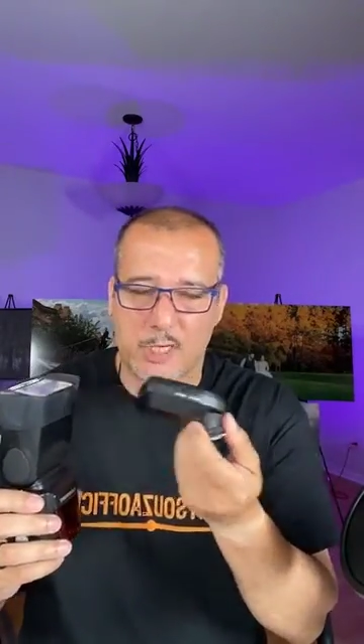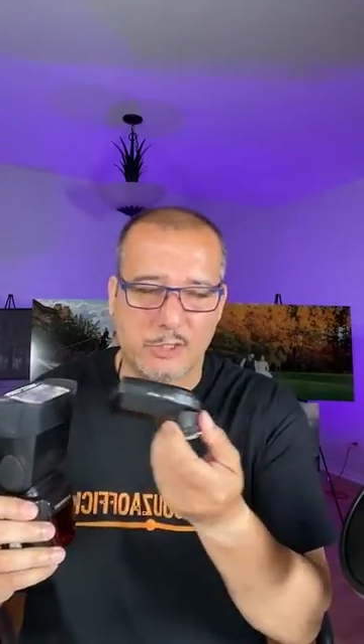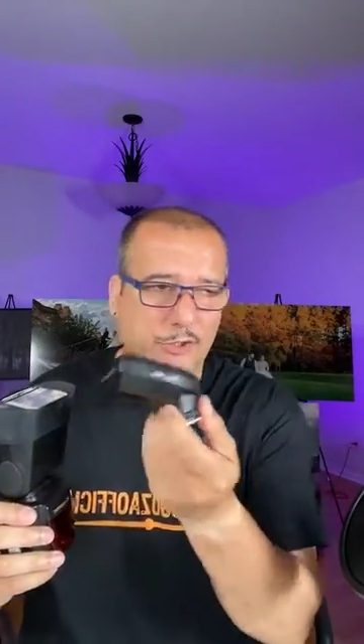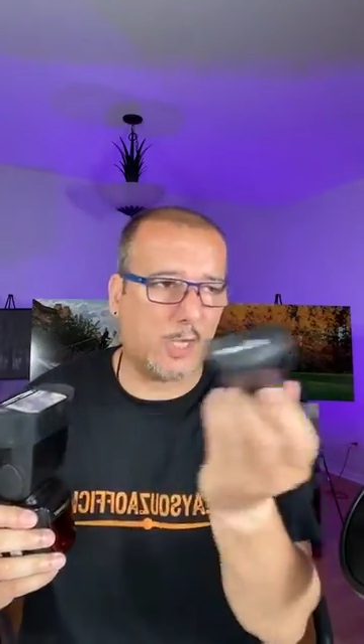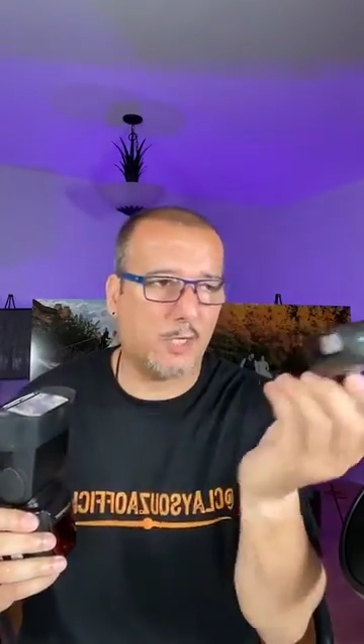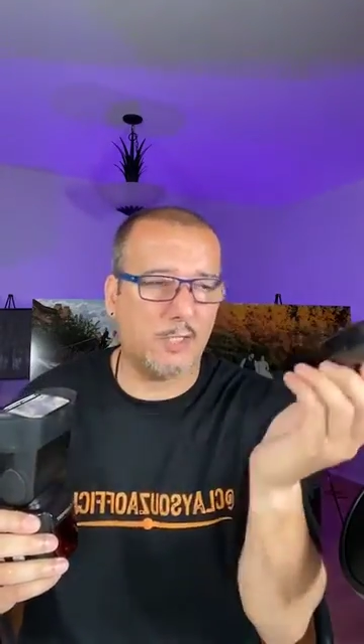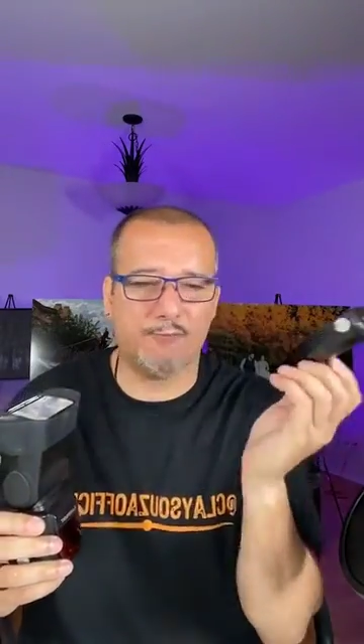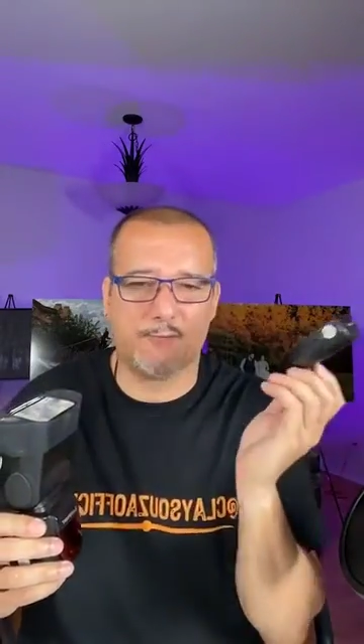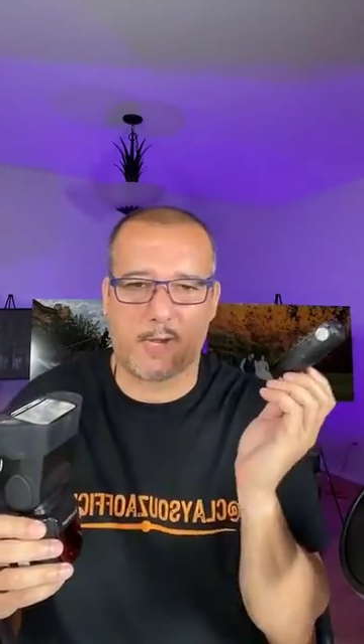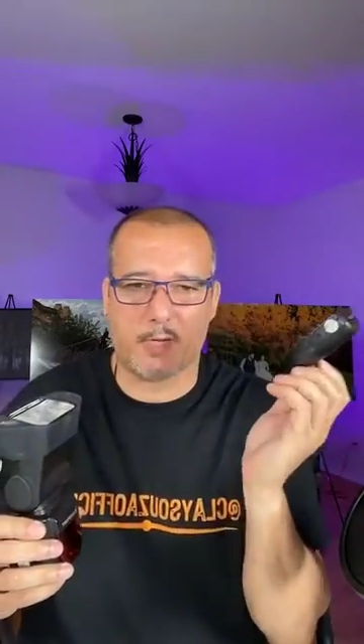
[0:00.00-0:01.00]
It's not going to
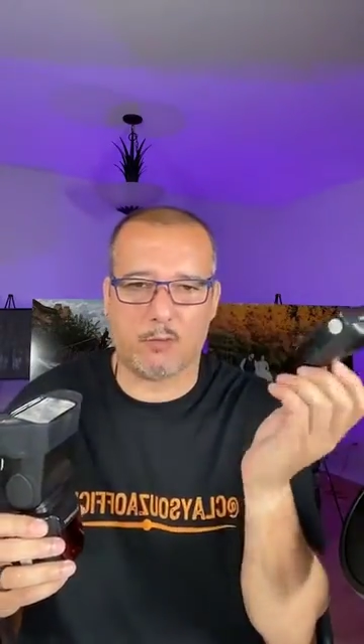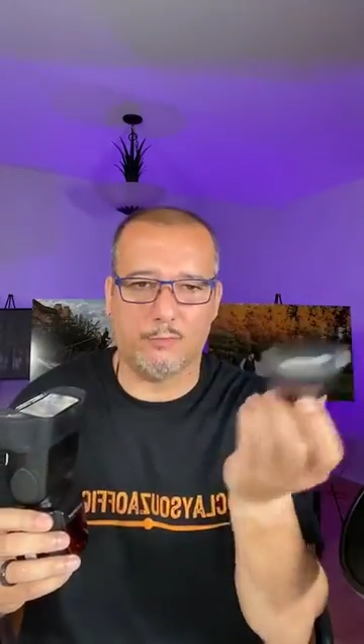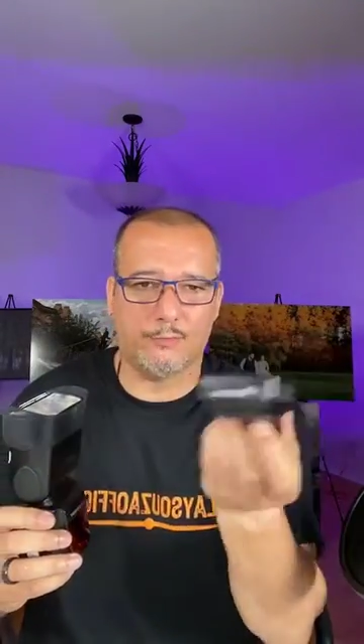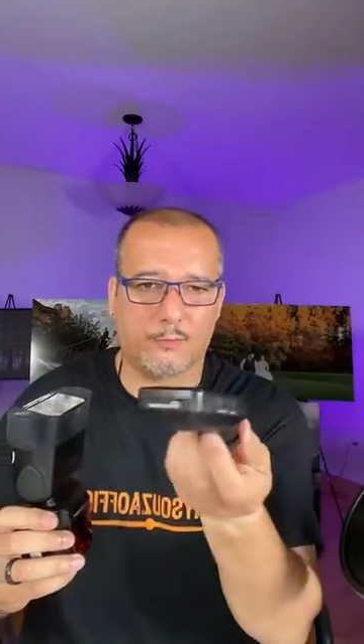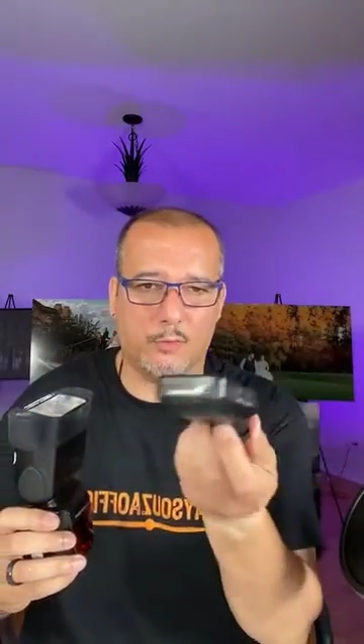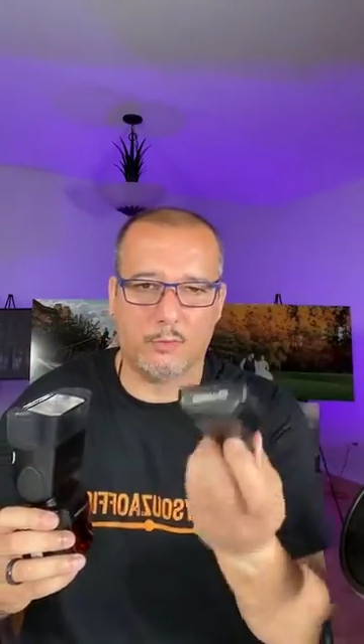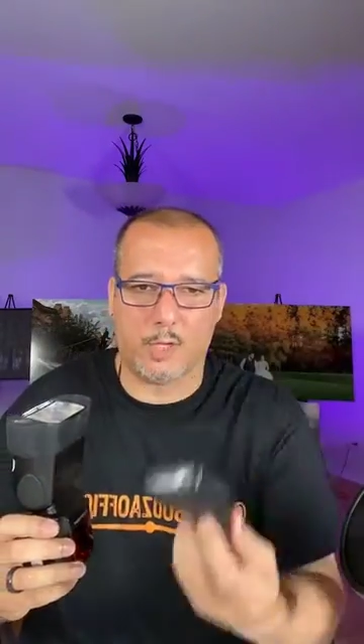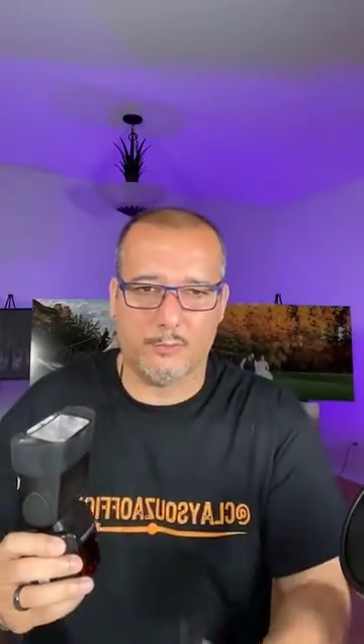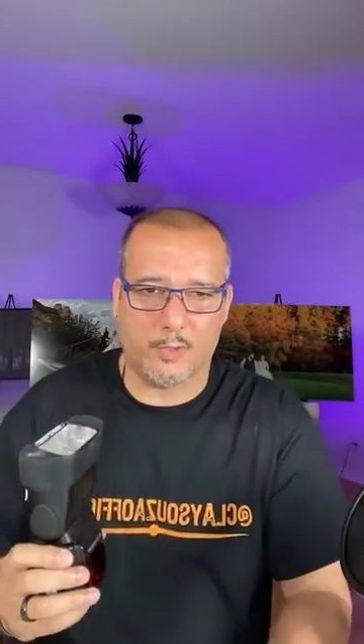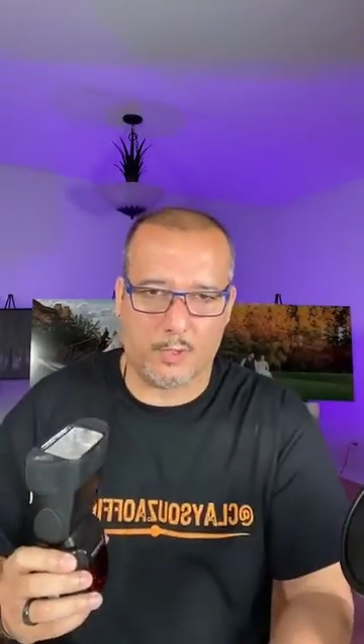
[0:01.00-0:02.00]
fire and control
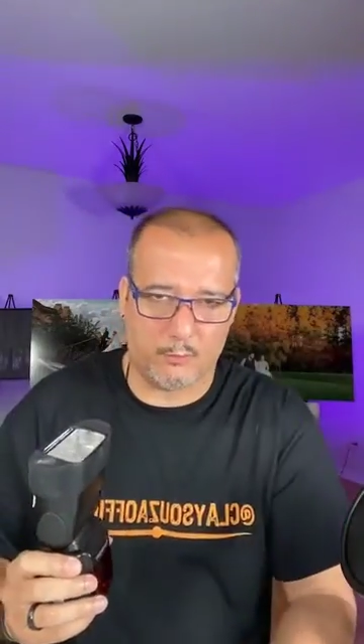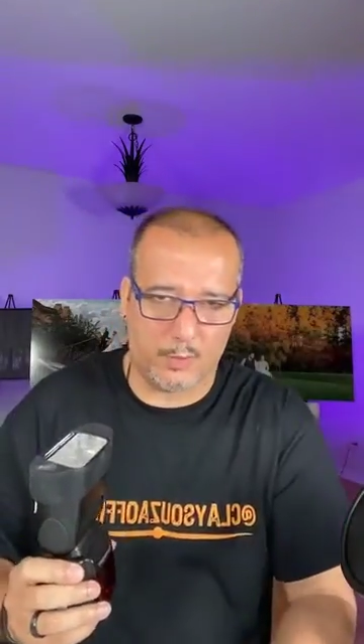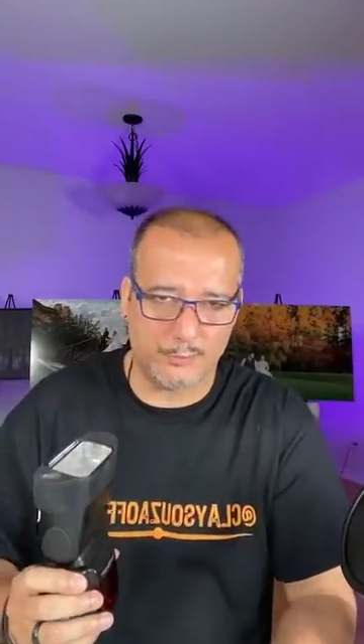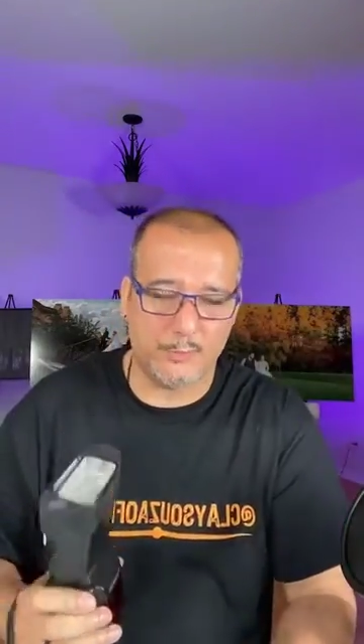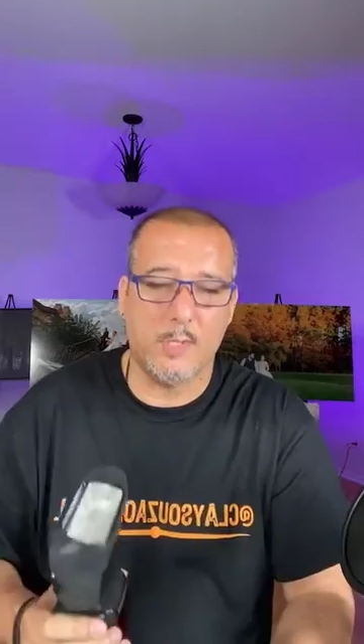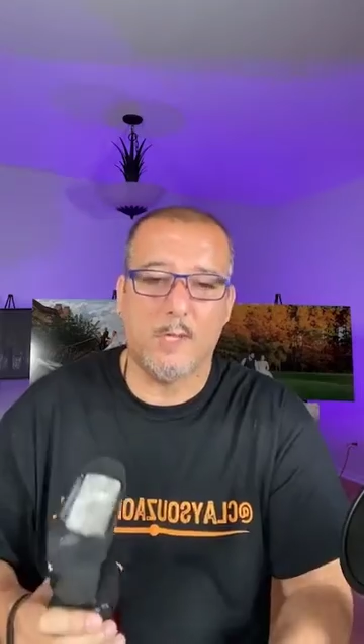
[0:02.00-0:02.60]
all the other ones.